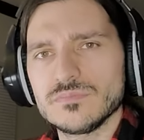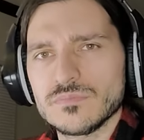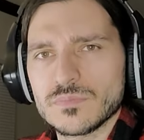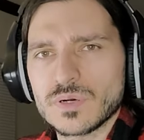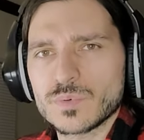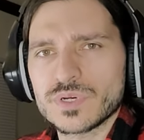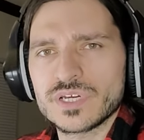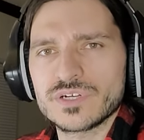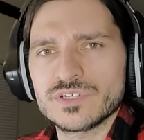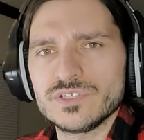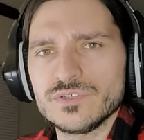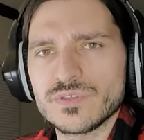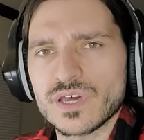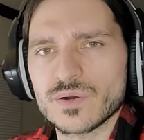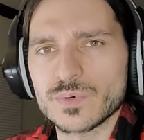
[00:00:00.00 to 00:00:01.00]
But we're here to
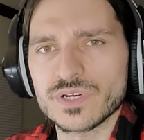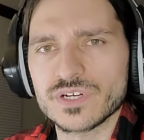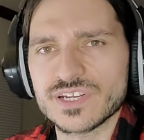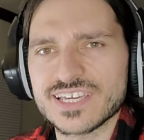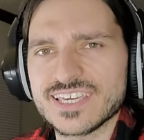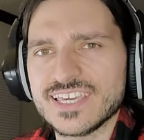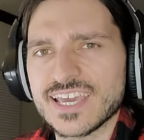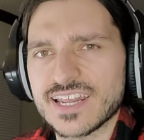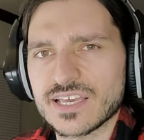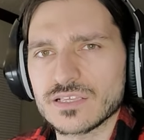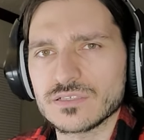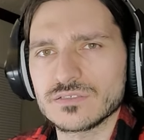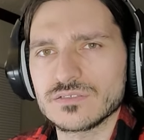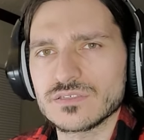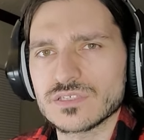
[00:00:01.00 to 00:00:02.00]
do that. We're here to get
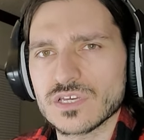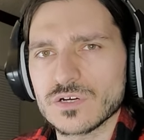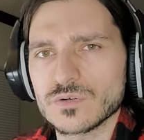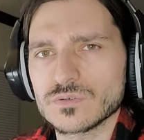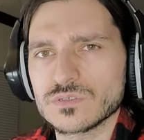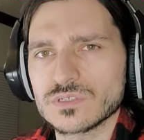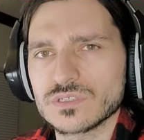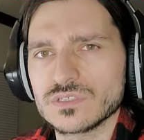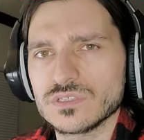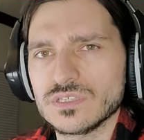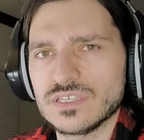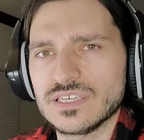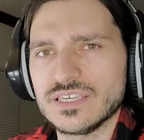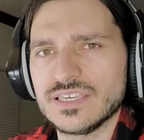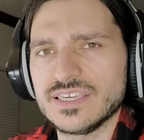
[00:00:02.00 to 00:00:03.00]
it. So
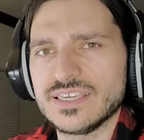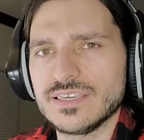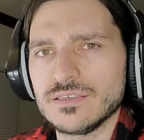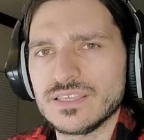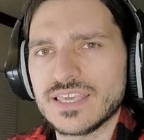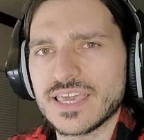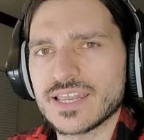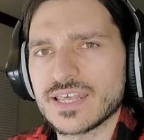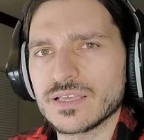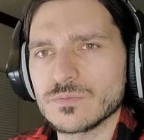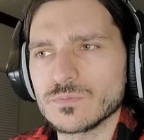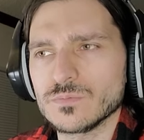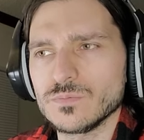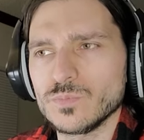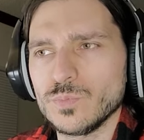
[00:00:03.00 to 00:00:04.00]
get it
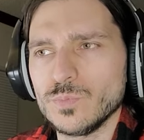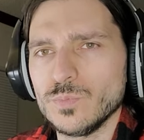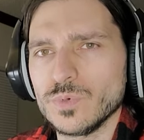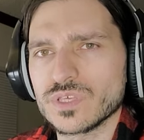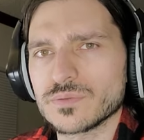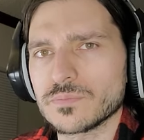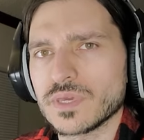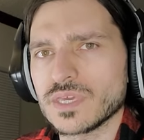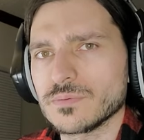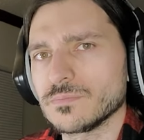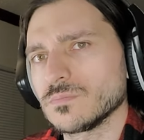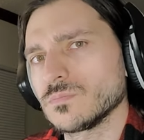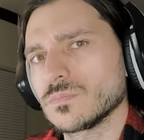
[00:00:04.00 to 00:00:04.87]
with me.